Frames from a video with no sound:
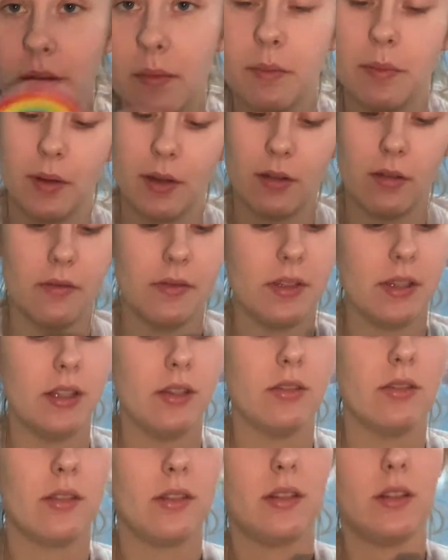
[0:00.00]
but obviously
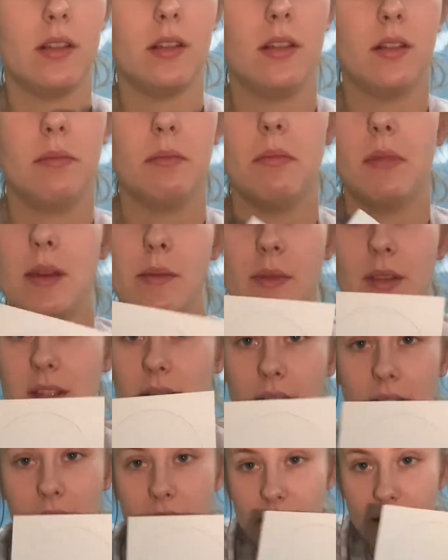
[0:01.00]
just to make
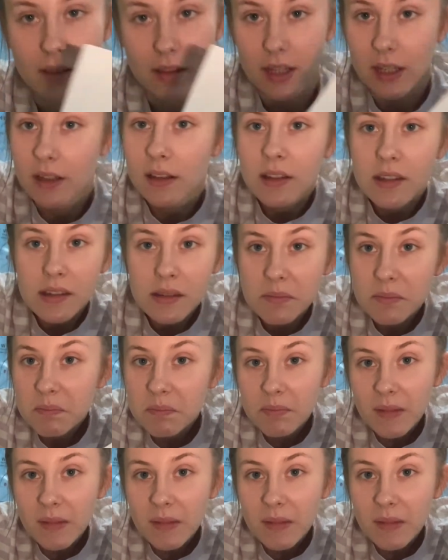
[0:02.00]
mistakes and things,